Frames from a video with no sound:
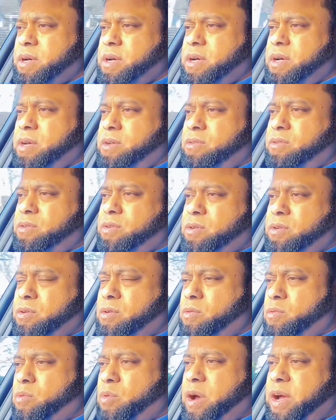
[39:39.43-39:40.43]
And you're going to
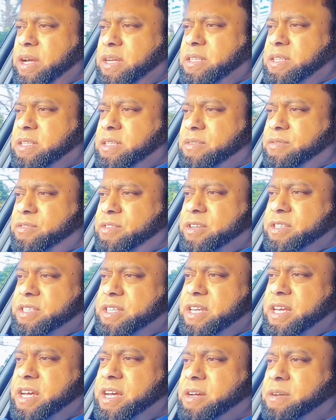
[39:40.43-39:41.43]
go right. First
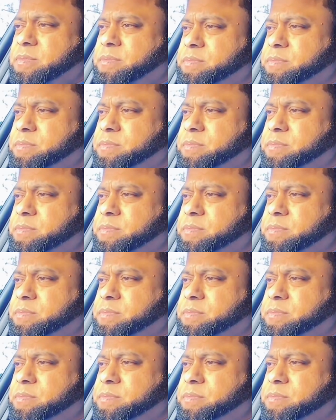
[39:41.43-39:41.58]
gear.